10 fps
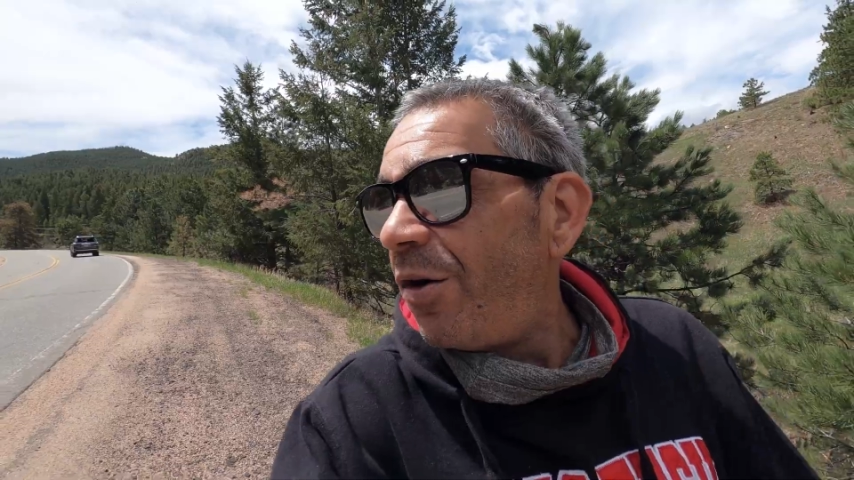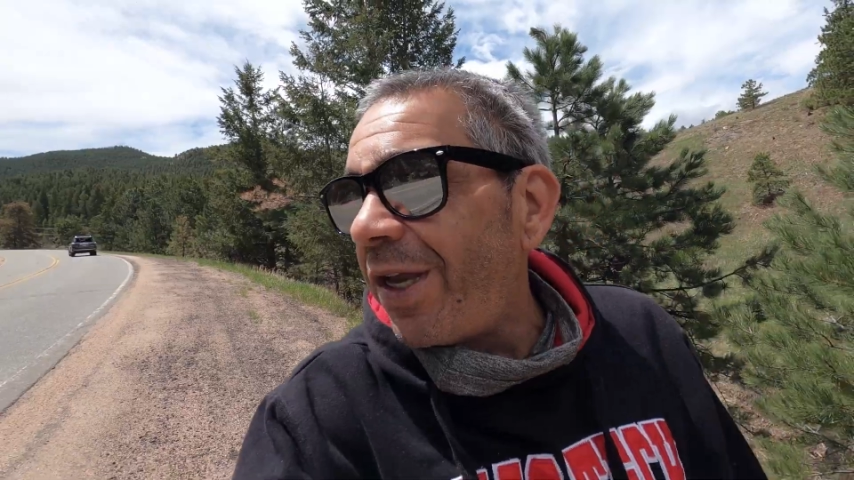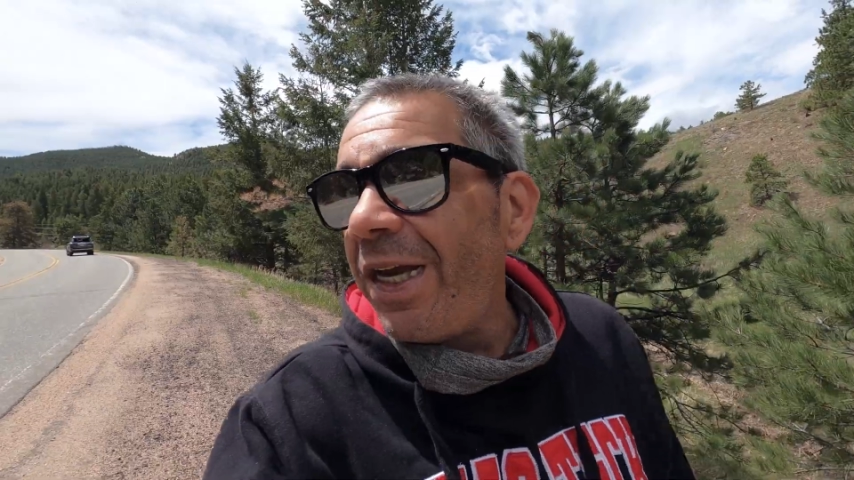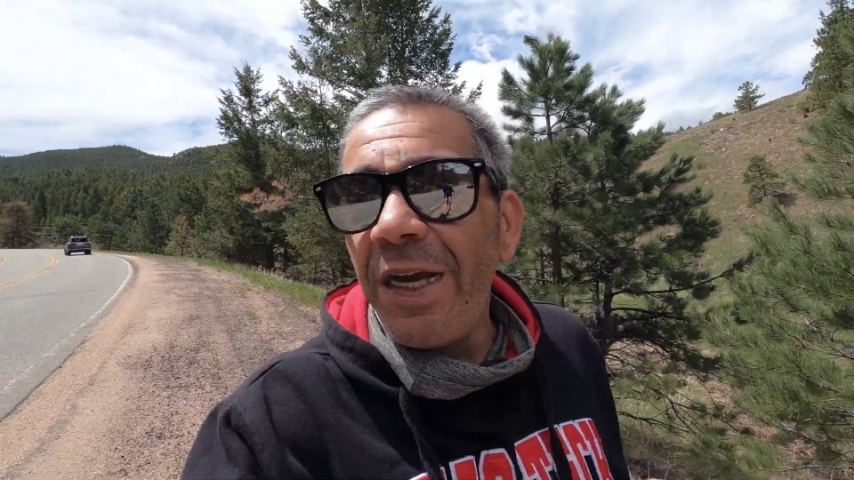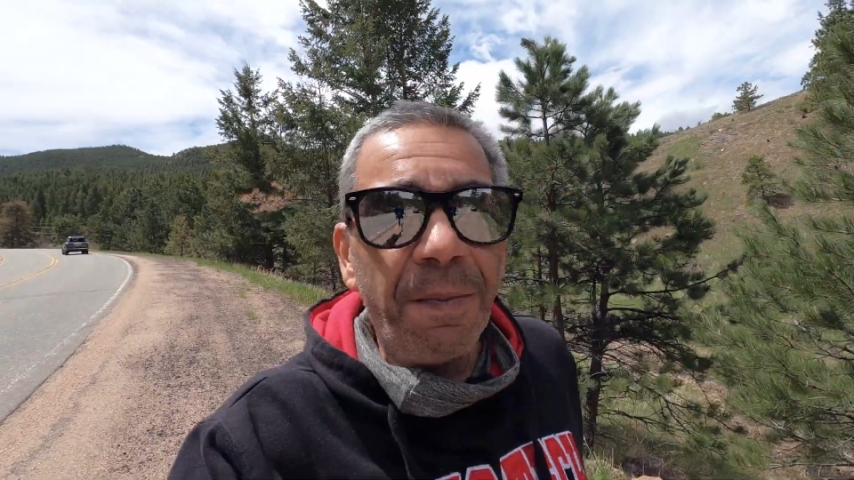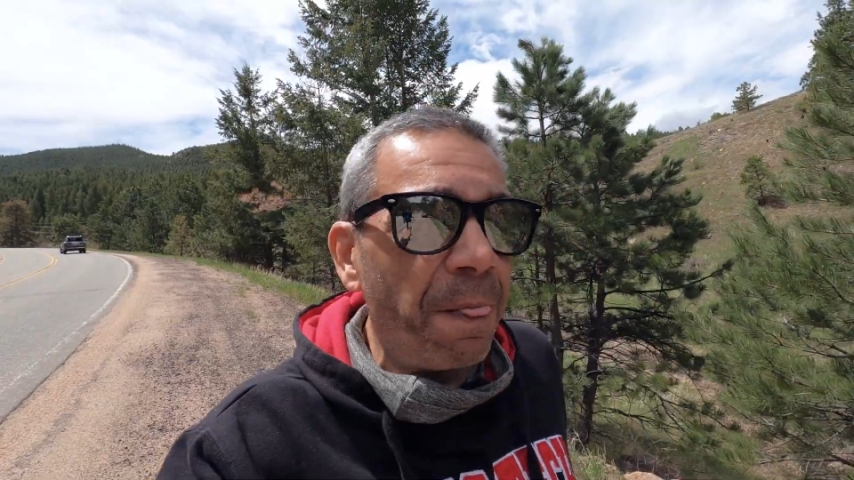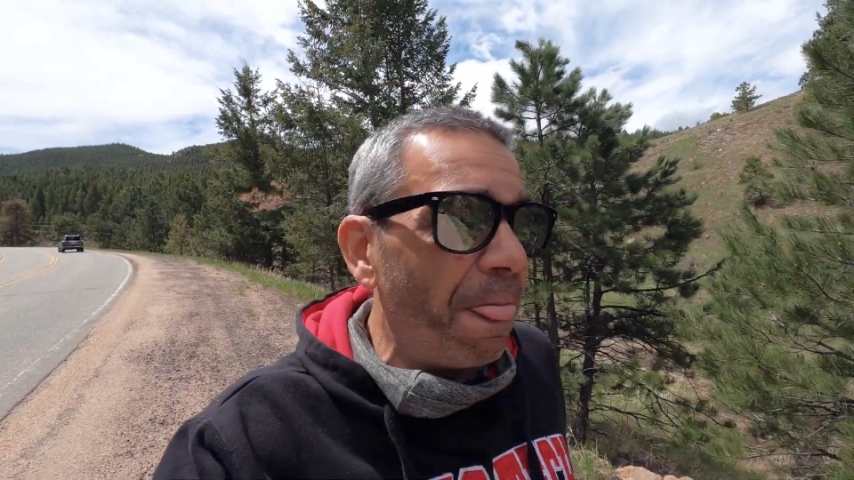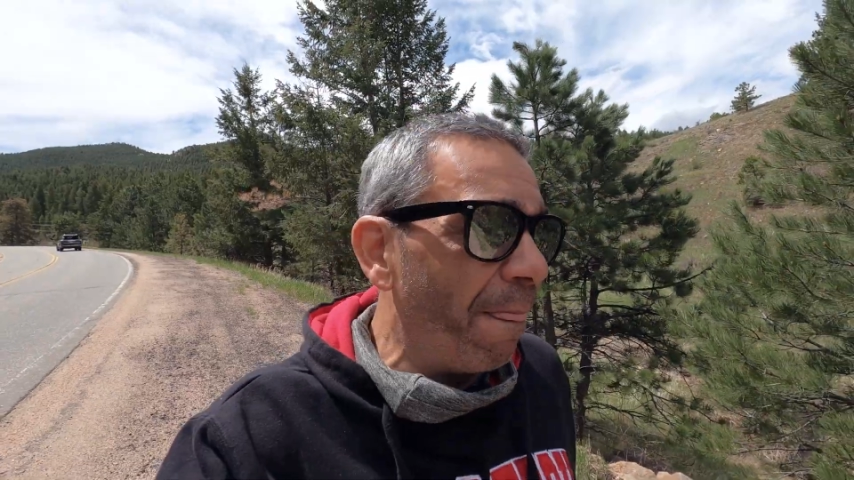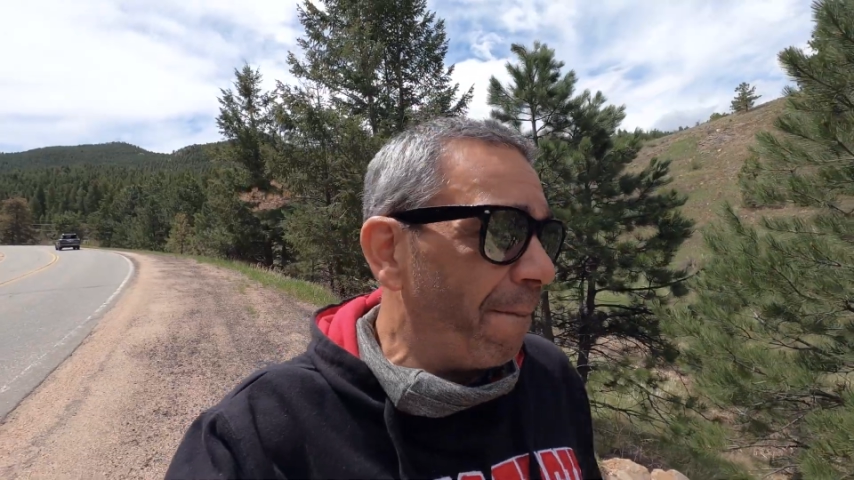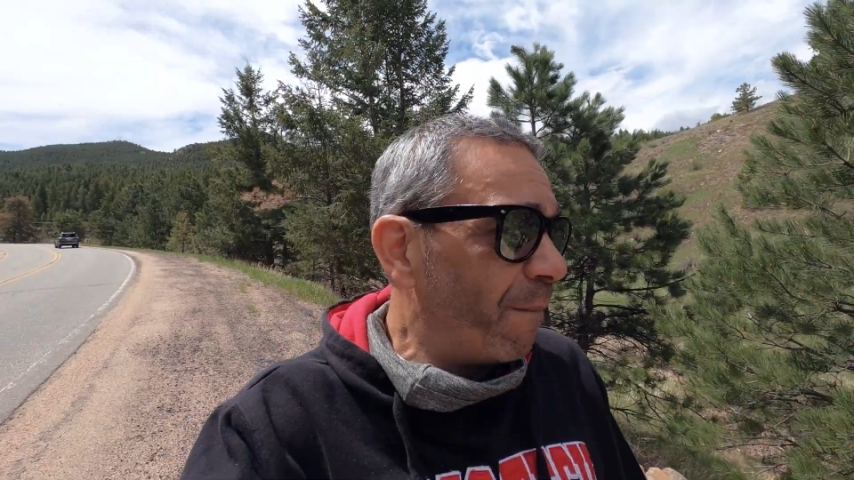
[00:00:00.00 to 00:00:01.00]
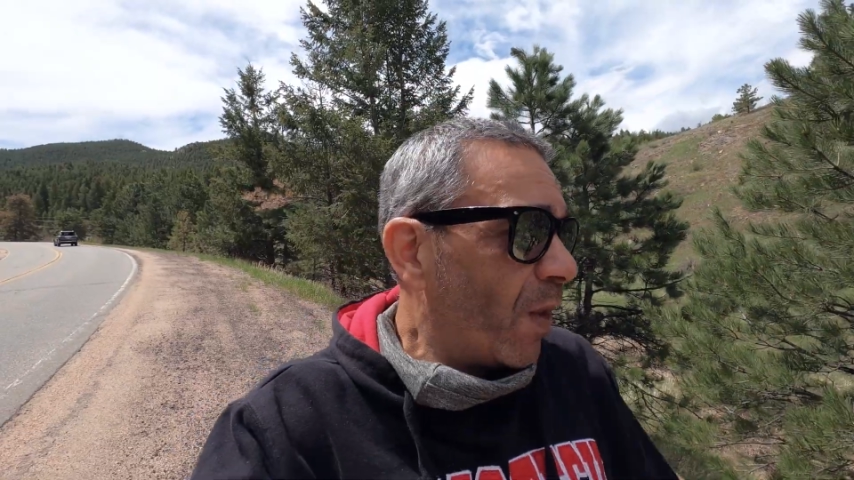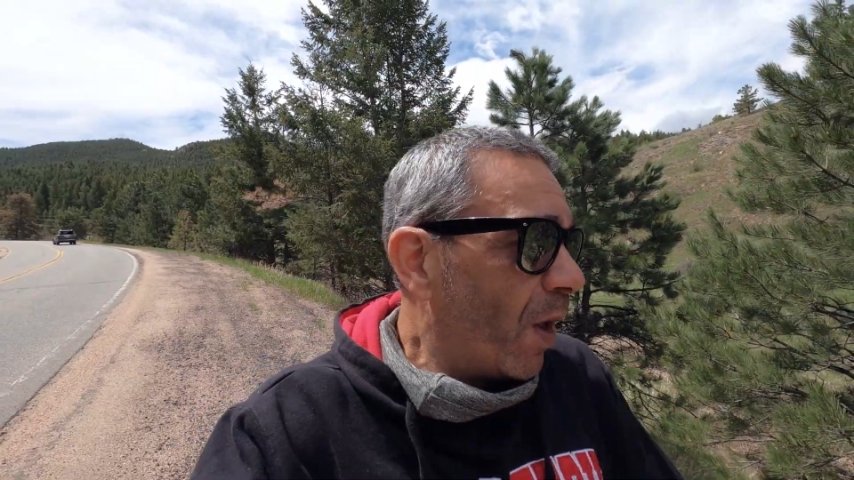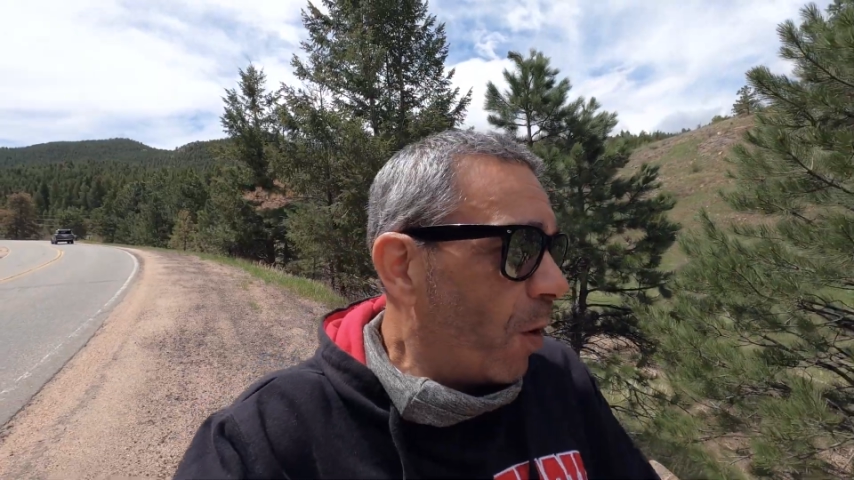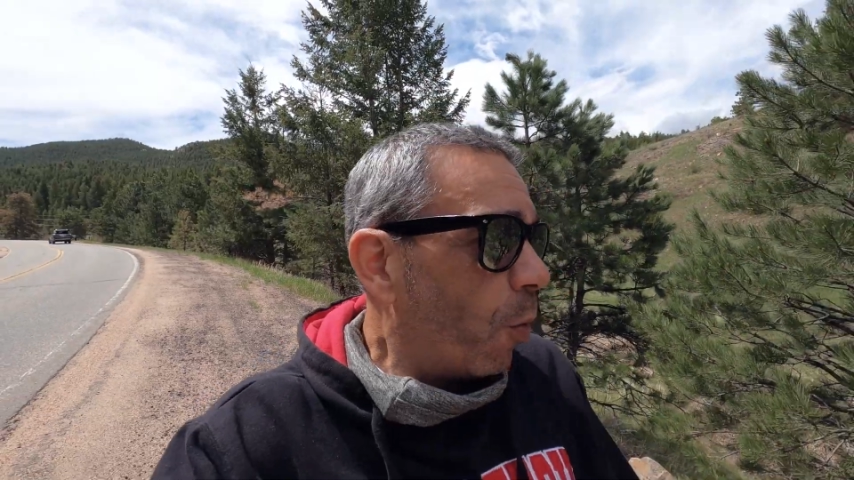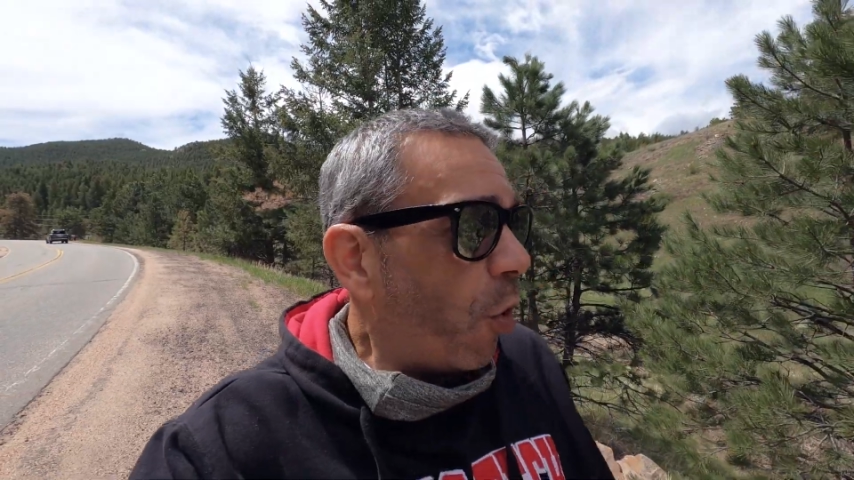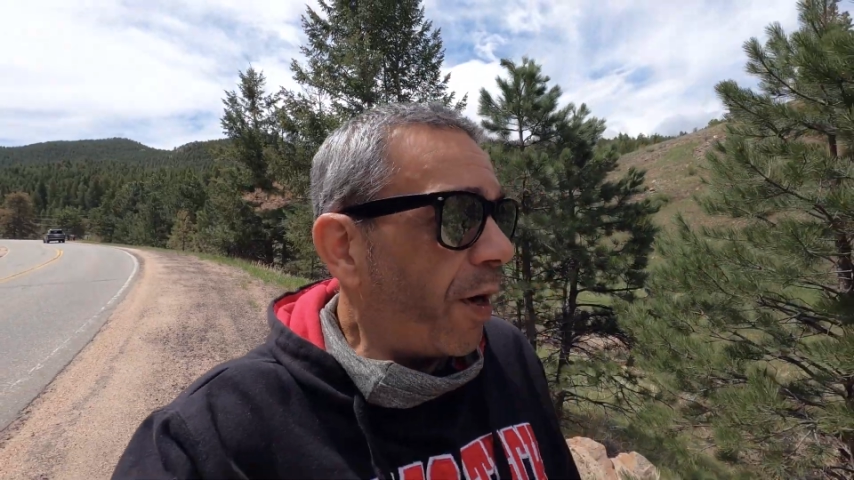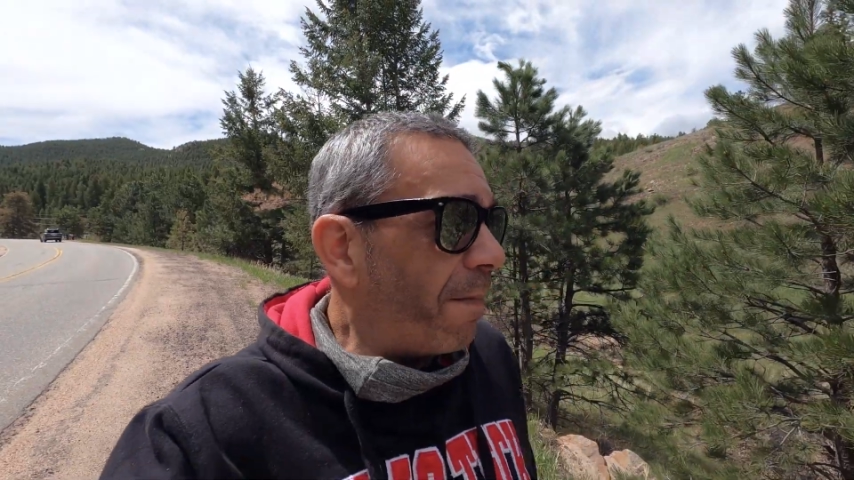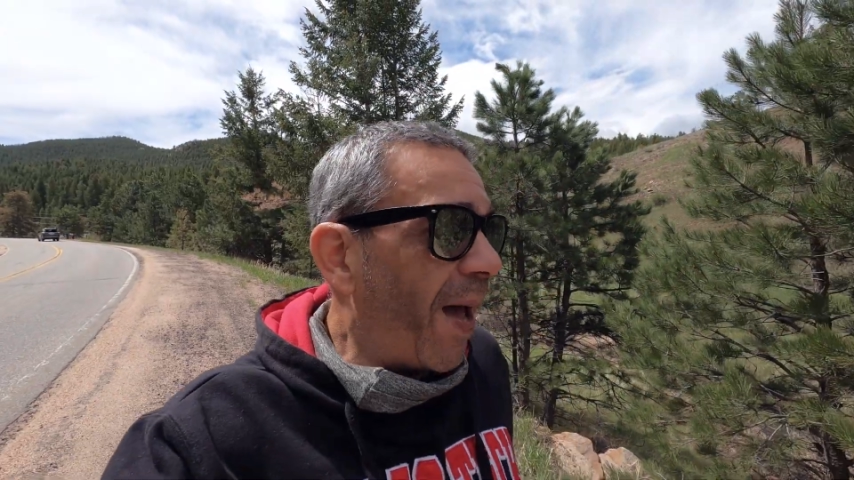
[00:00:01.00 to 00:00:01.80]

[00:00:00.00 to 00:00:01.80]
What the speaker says: no good. Water